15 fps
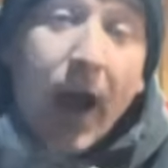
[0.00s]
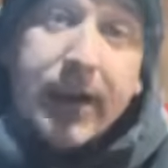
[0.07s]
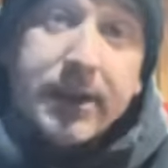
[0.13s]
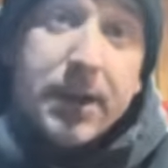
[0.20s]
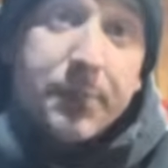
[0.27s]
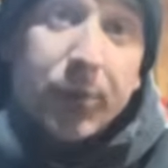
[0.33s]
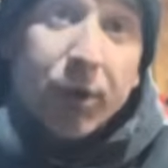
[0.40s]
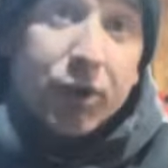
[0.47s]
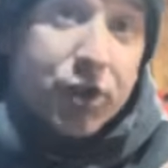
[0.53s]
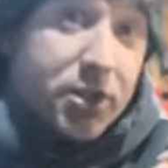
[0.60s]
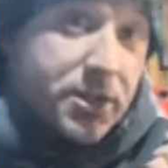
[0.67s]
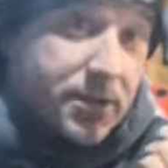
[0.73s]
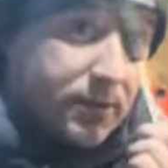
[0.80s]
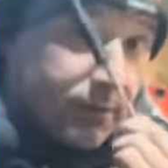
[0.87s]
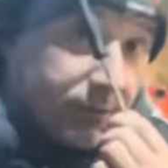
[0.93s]
I did
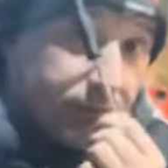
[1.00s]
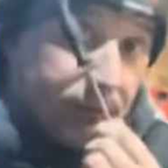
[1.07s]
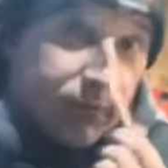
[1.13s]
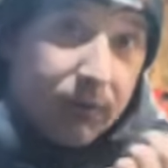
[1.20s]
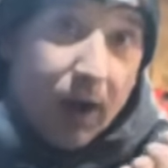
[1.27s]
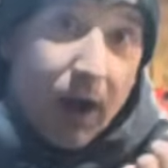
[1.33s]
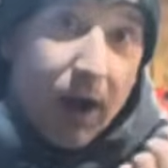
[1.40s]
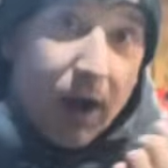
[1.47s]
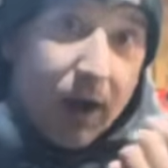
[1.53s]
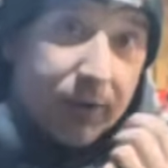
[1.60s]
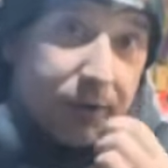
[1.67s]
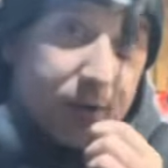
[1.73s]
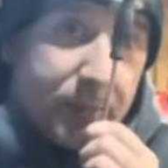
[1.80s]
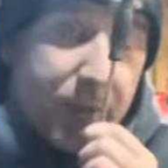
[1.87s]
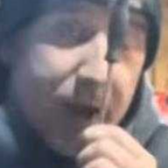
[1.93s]
purchase a
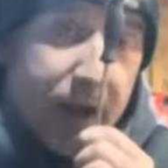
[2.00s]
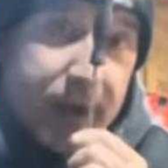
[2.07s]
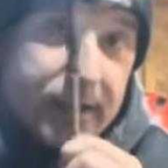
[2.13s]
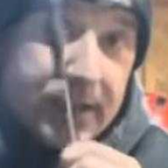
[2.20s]
3-pack of